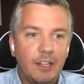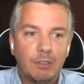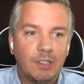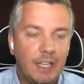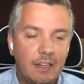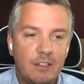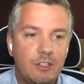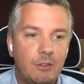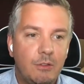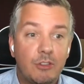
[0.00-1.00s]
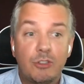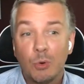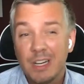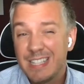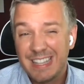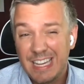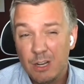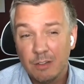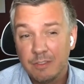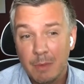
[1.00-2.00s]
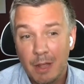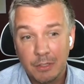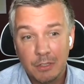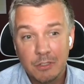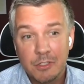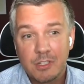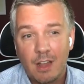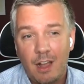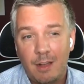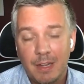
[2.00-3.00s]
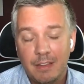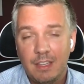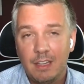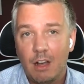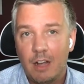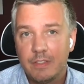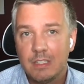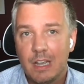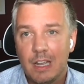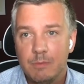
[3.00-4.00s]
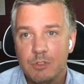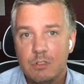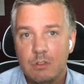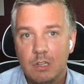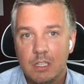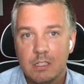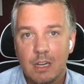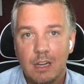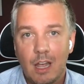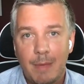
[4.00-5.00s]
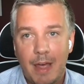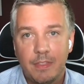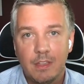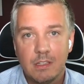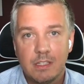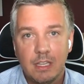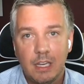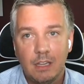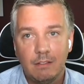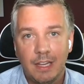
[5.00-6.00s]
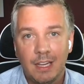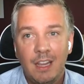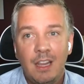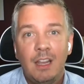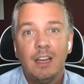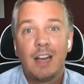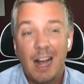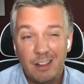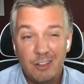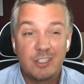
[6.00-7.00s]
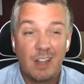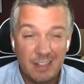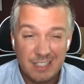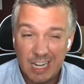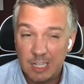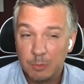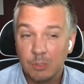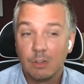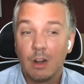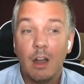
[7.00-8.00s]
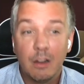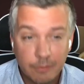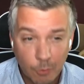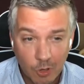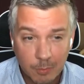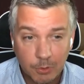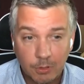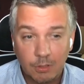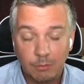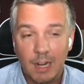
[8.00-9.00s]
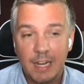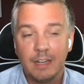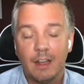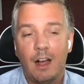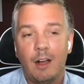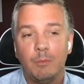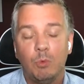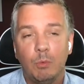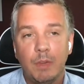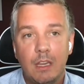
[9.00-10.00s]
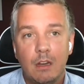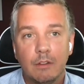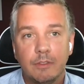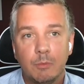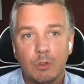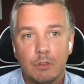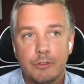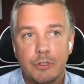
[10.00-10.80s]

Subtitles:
they're related to the stories that they hear from others. I think oftentimes students can come at this thinking like college is unattainable or unaffordable, right? What we hear from rural